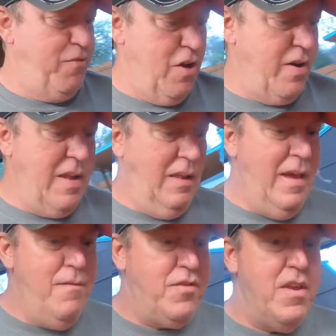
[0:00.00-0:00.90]
I'm still getting
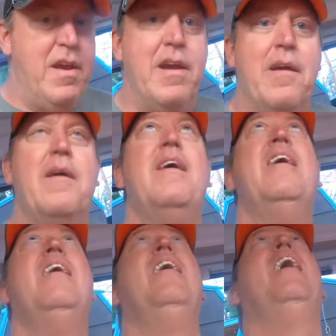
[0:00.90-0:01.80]
leaves in here.
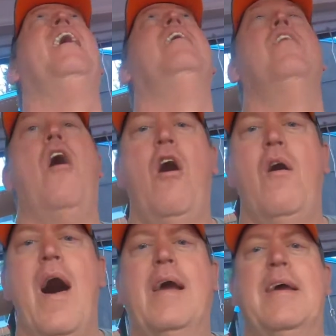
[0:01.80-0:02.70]
And
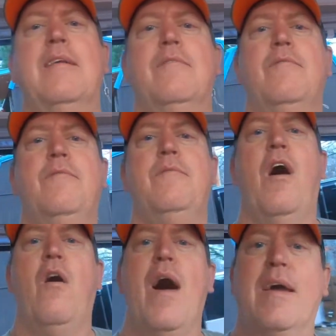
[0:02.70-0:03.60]
all I can
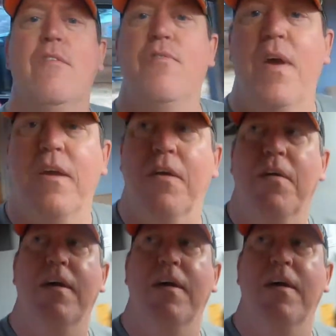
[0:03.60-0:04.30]
figure